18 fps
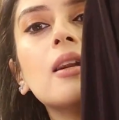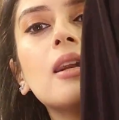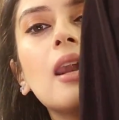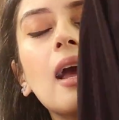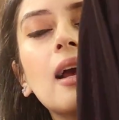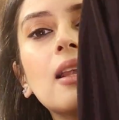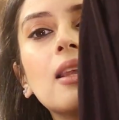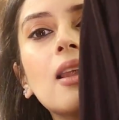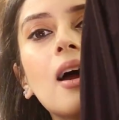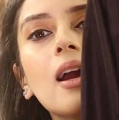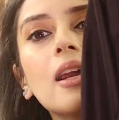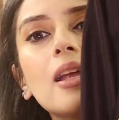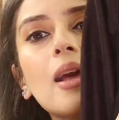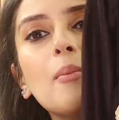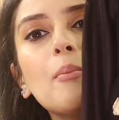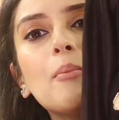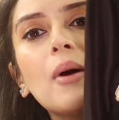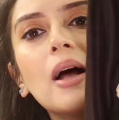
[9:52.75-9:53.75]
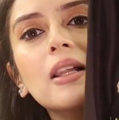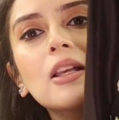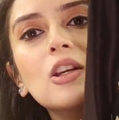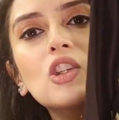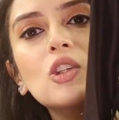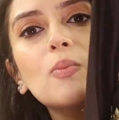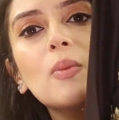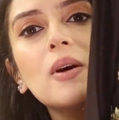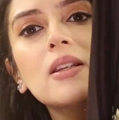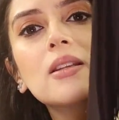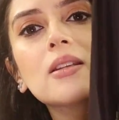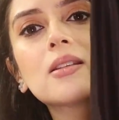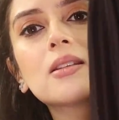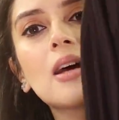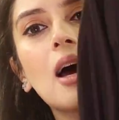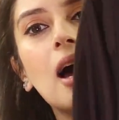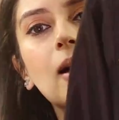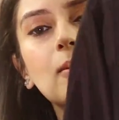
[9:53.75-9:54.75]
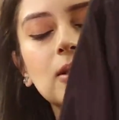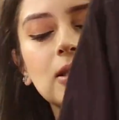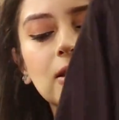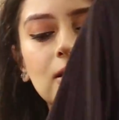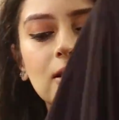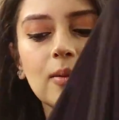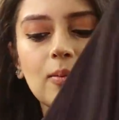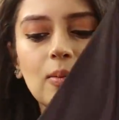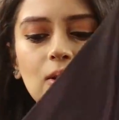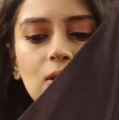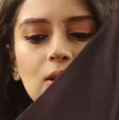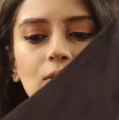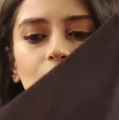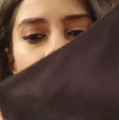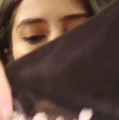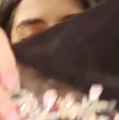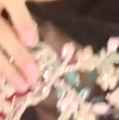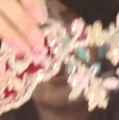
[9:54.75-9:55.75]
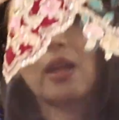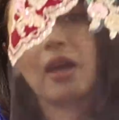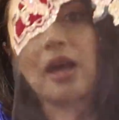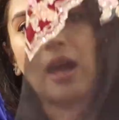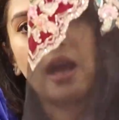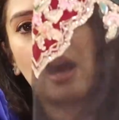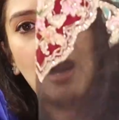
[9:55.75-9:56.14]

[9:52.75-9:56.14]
neckline embellishments, absolutely beautiful.